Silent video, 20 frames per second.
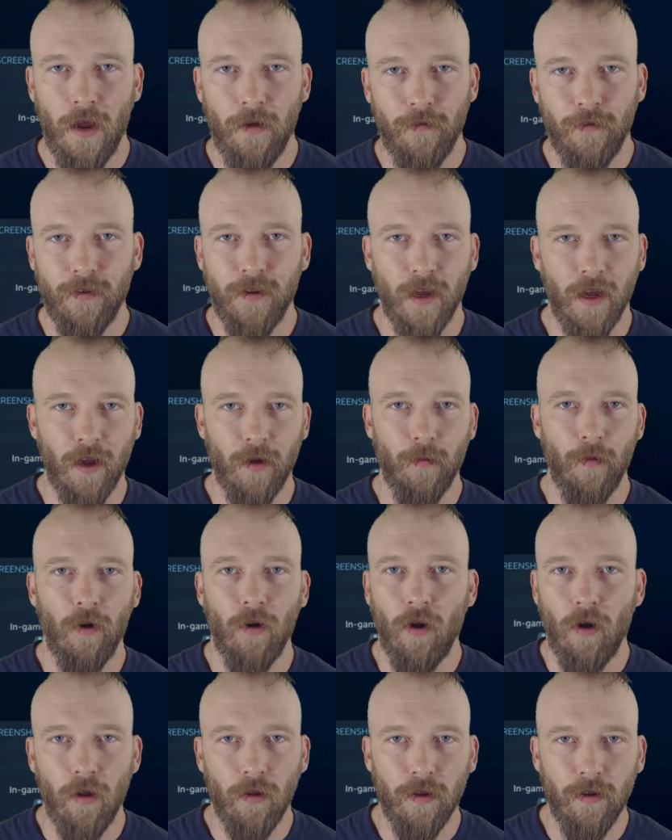every time
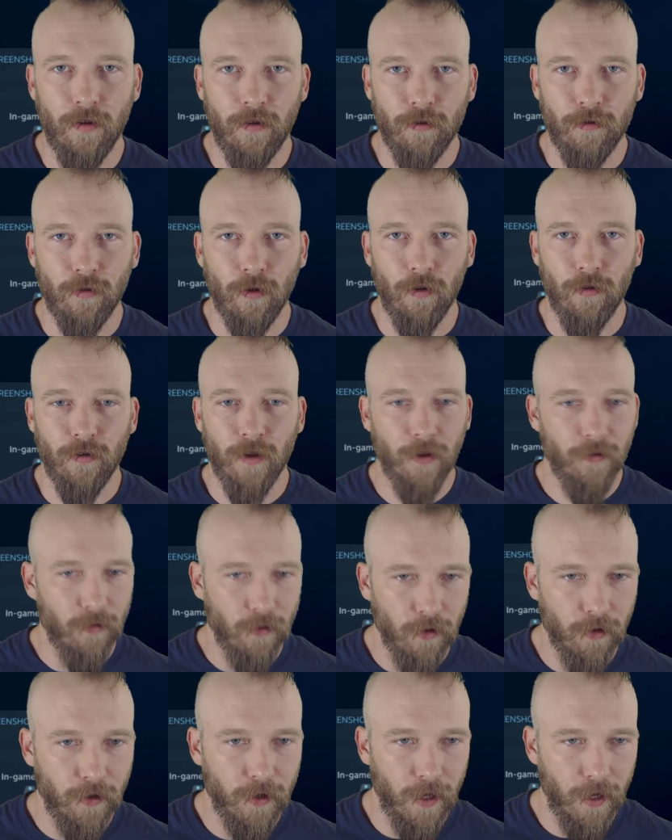on all these controllers, I have
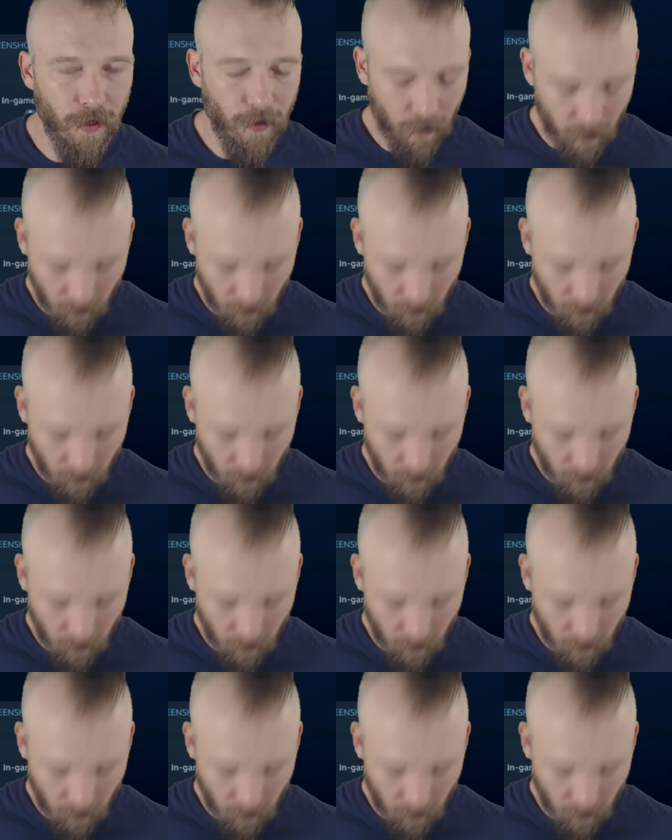to look at